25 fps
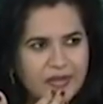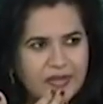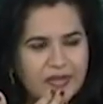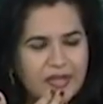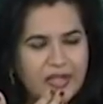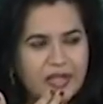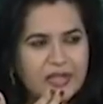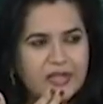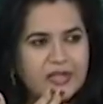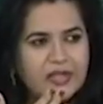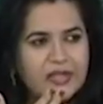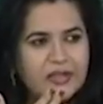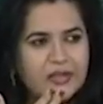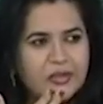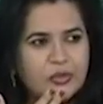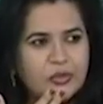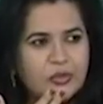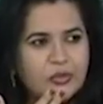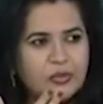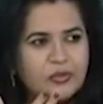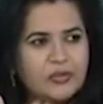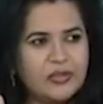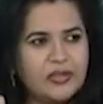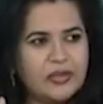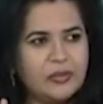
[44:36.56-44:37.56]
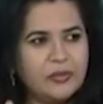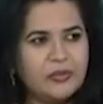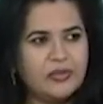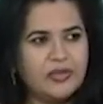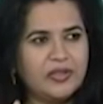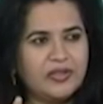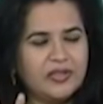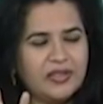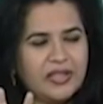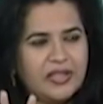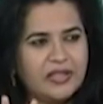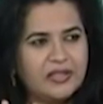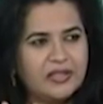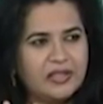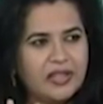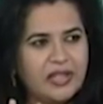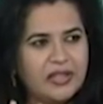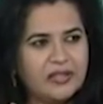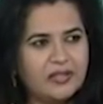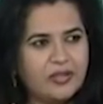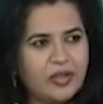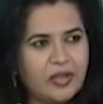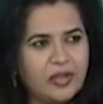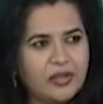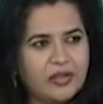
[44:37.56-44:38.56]
The other two films in that
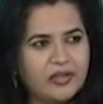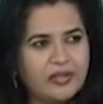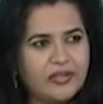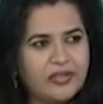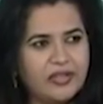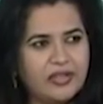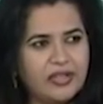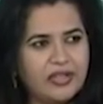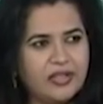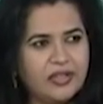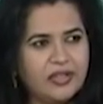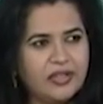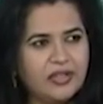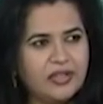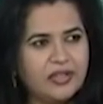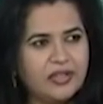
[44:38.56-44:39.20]
anthology